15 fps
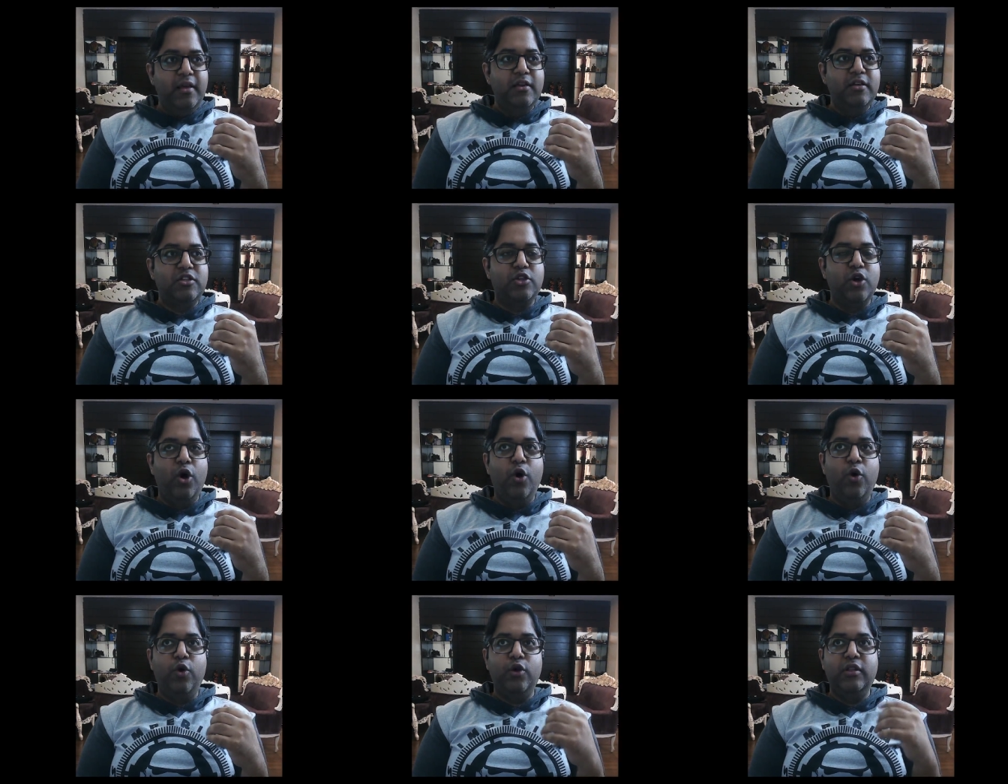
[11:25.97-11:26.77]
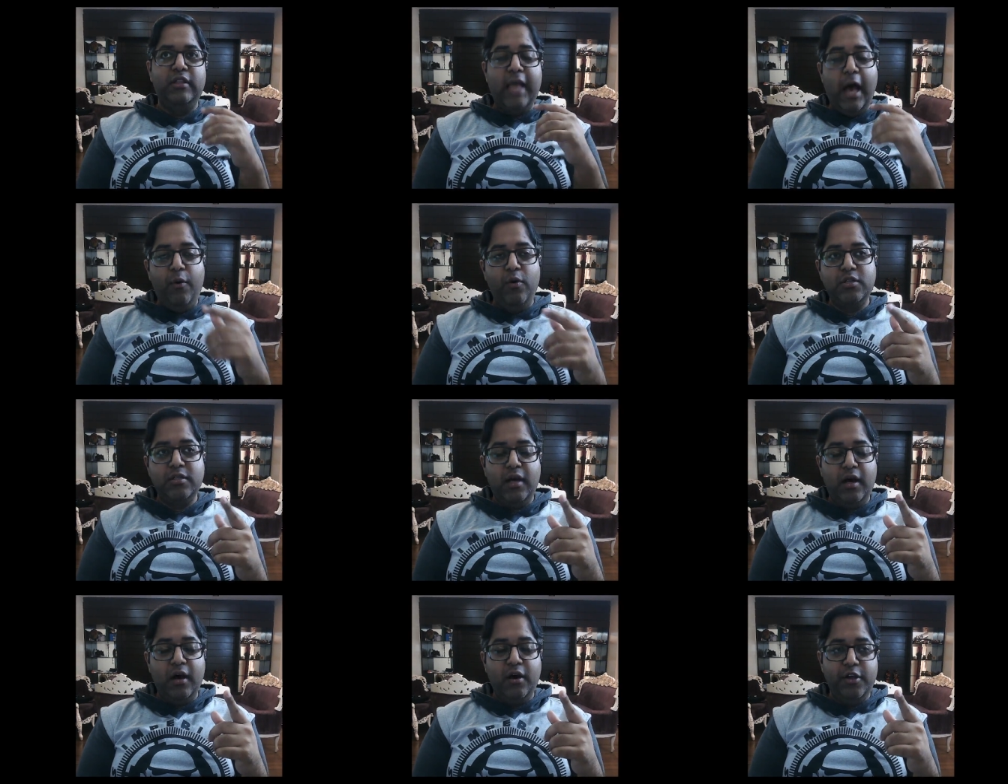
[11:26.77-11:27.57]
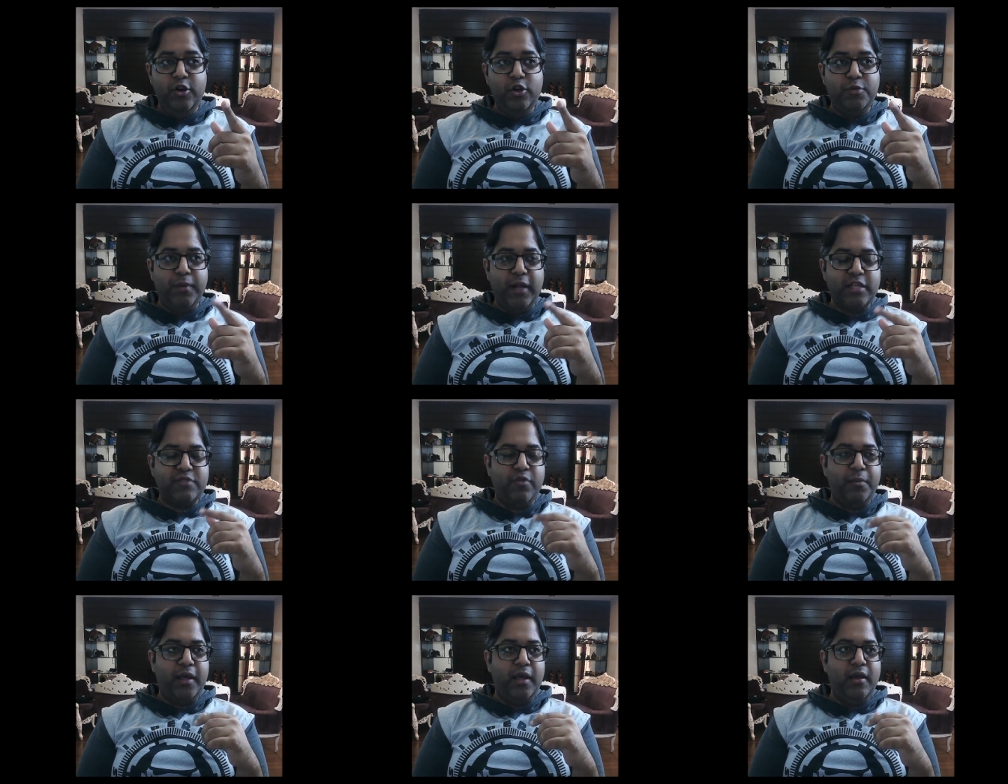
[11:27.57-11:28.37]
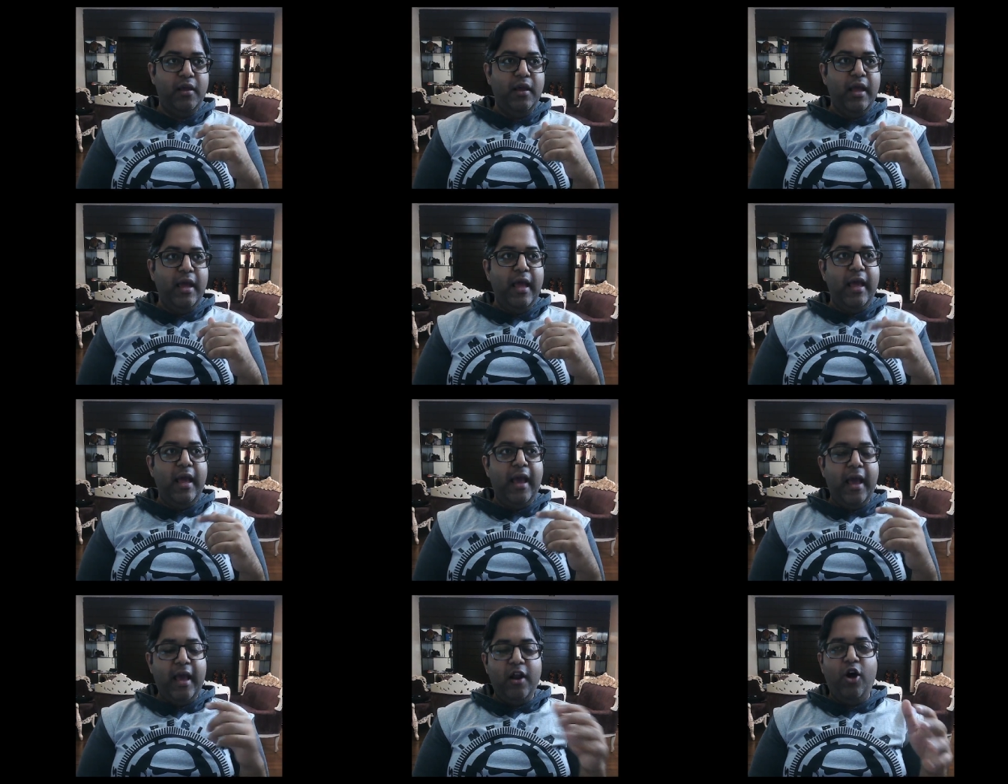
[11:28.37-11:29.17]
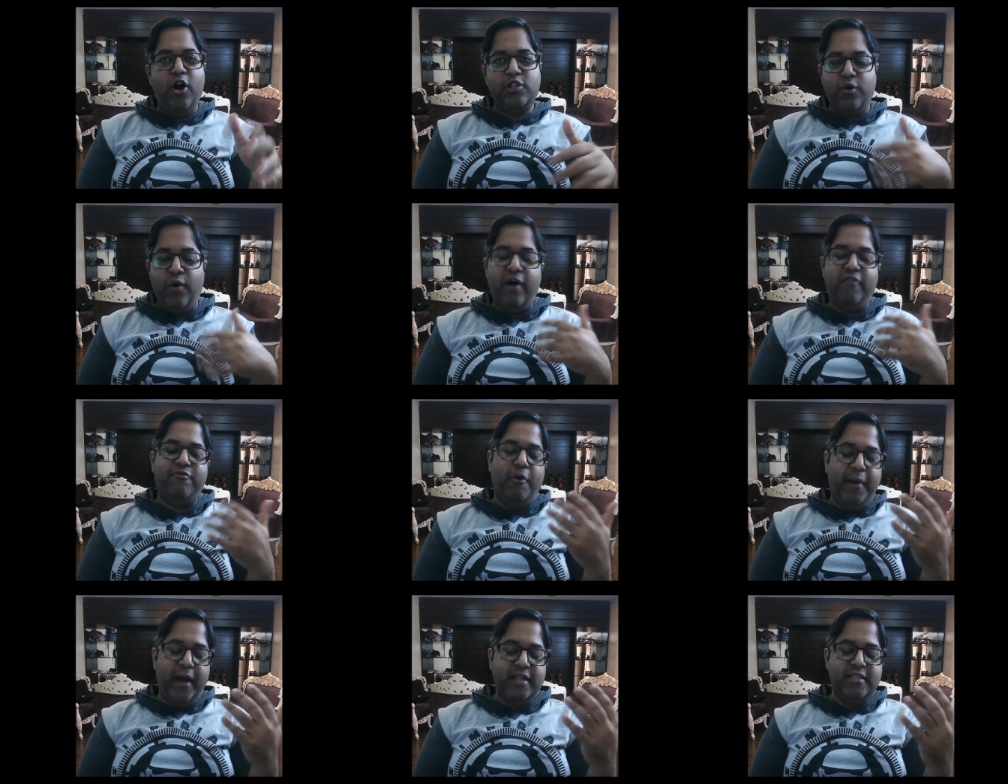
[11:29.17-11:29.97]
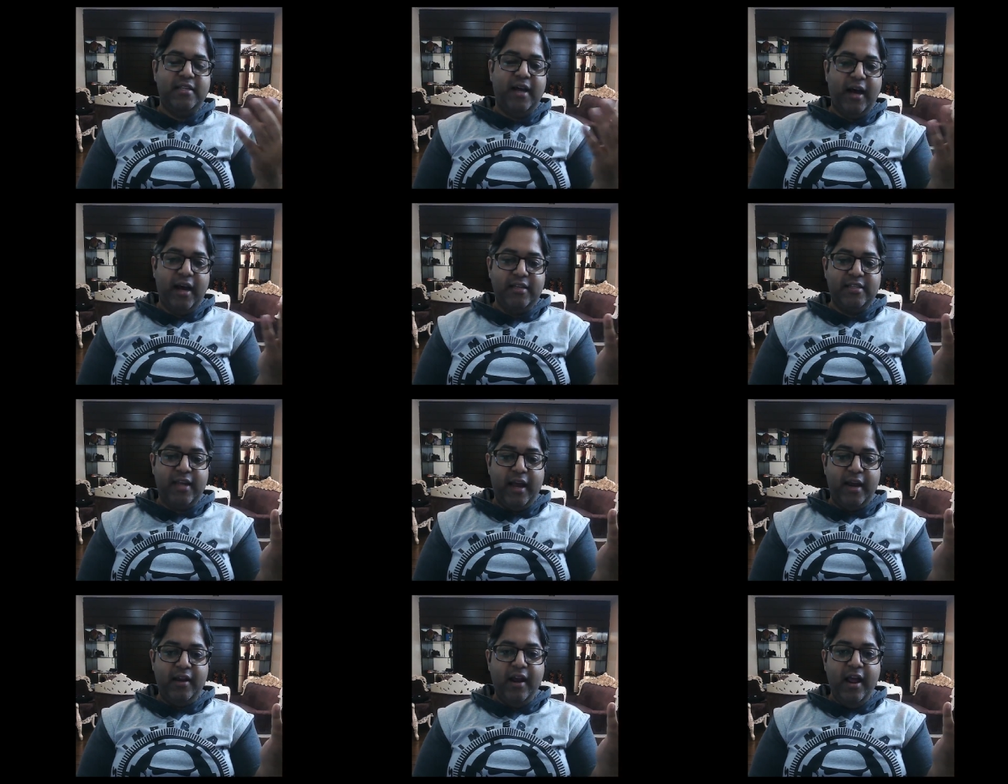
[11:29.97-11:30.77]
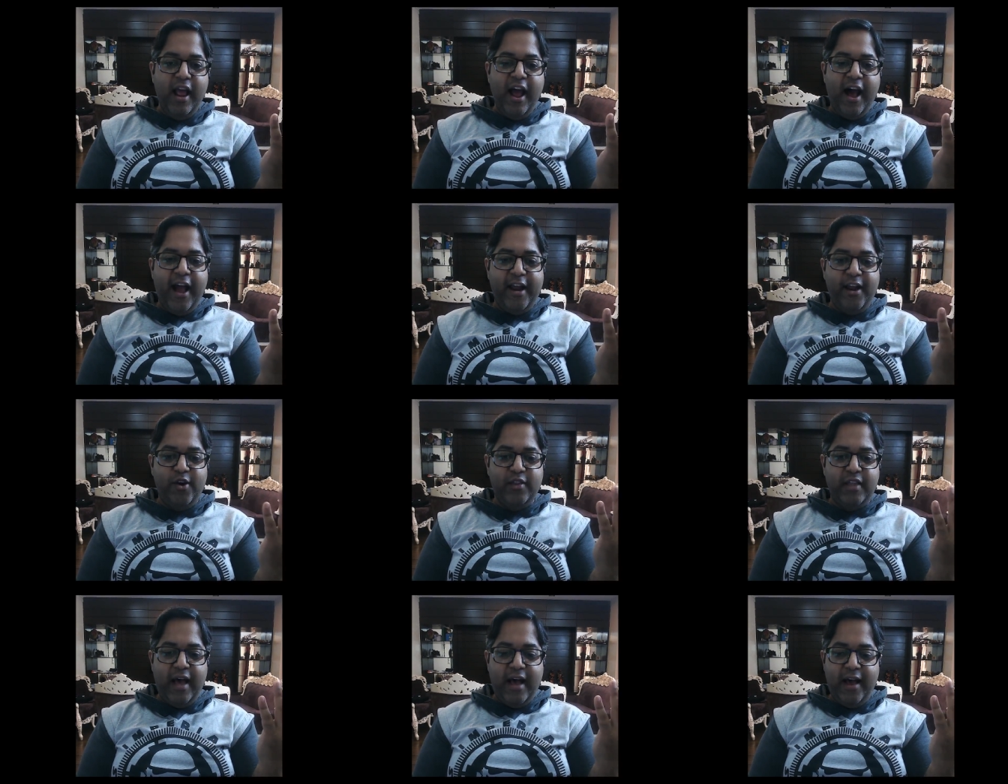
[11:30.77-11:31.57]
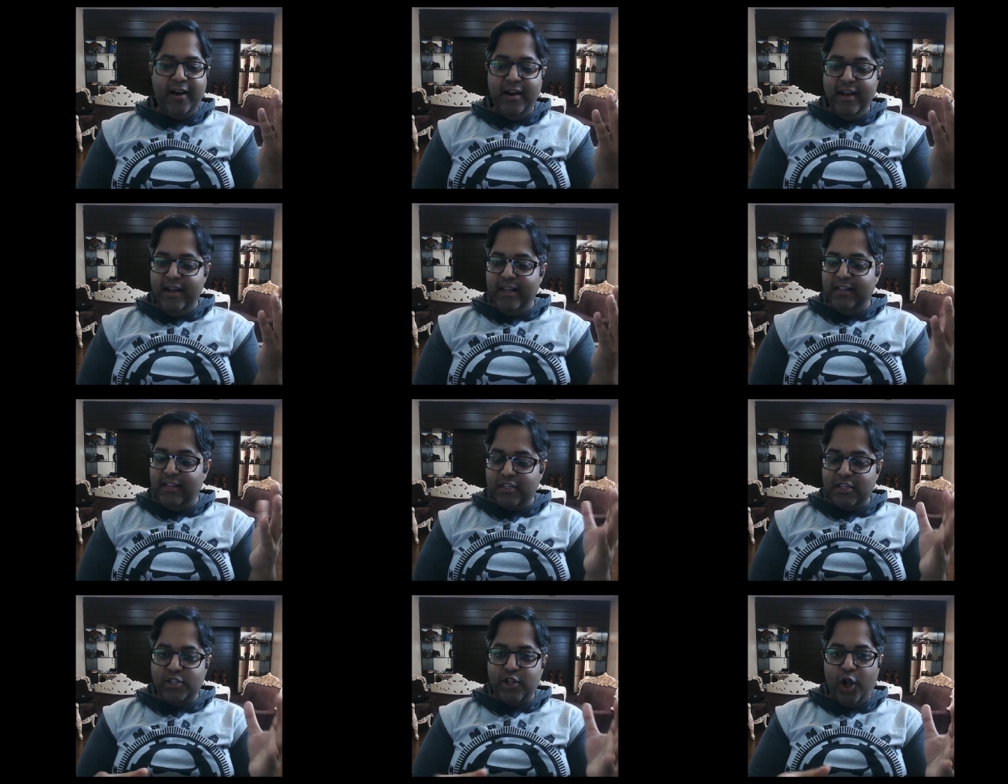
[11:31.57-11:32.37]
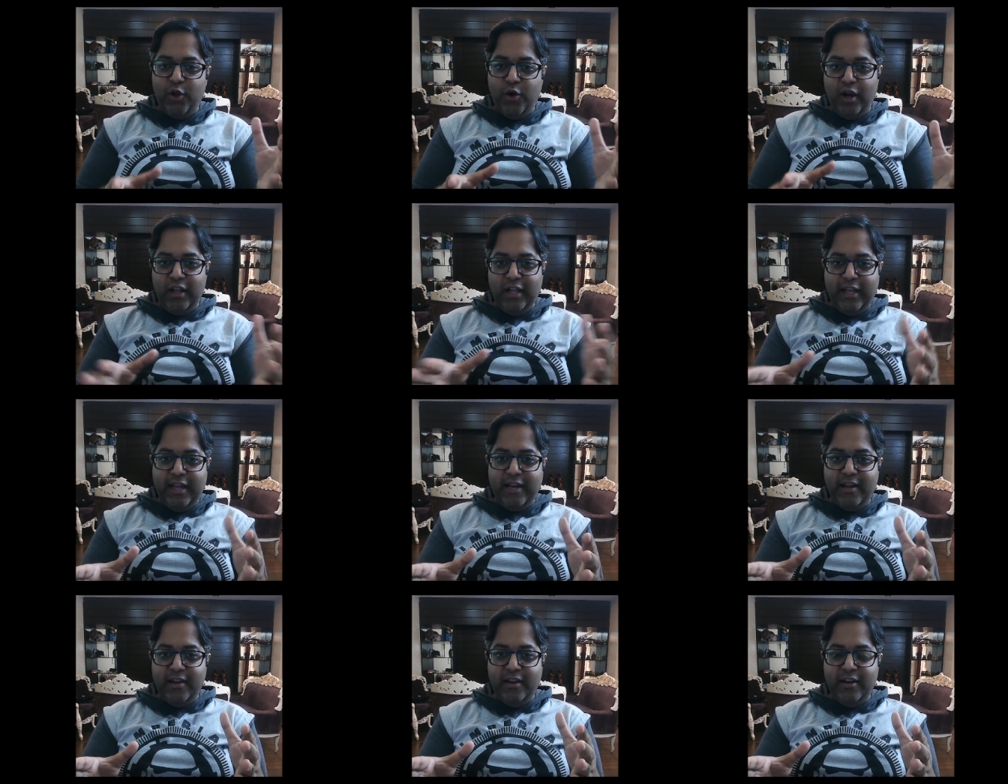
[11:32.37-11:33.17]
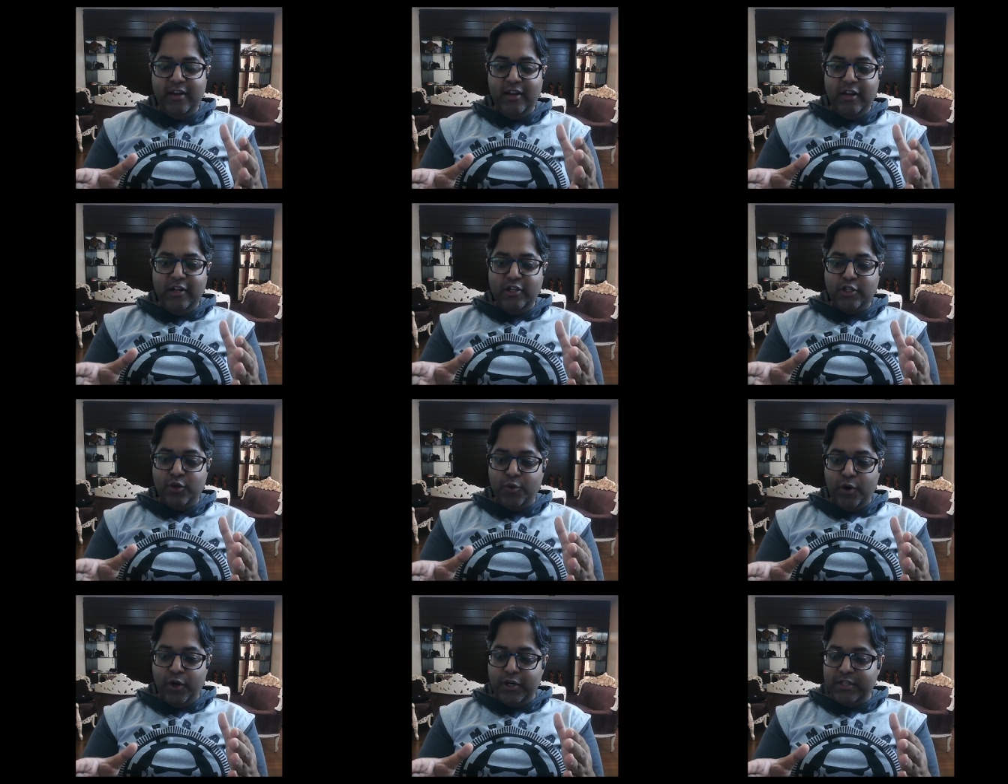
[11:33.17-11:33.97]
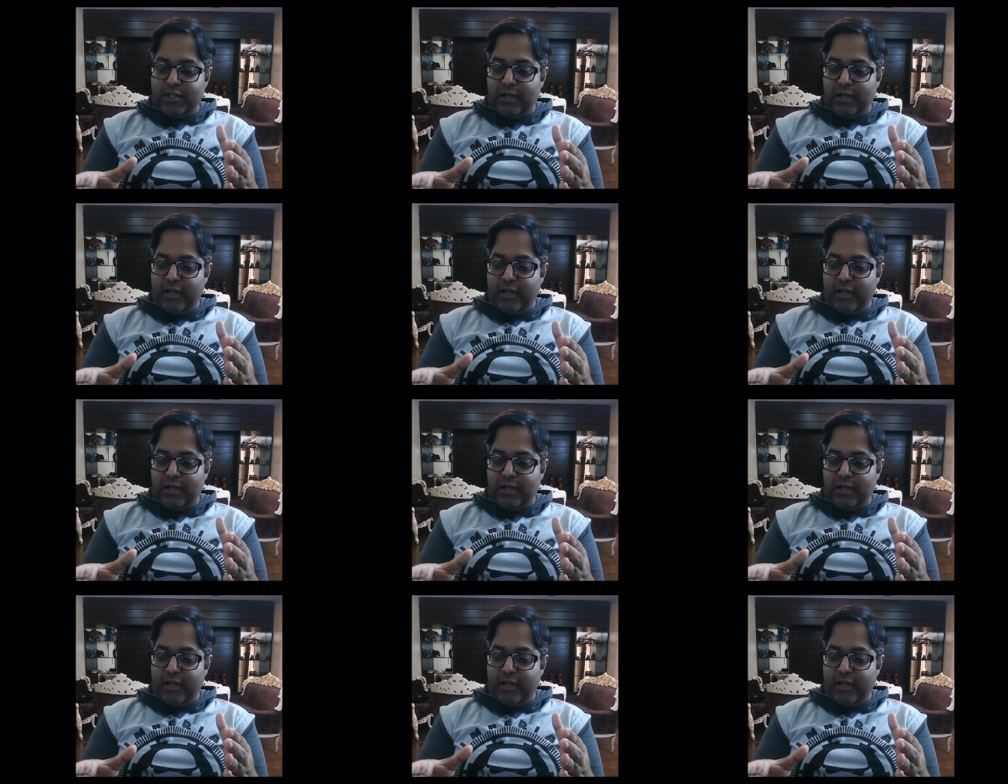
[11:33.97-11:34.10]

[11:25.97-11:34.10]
So that was a huge plus for me. And also, from hindsight, I know that this is all going to lead in towards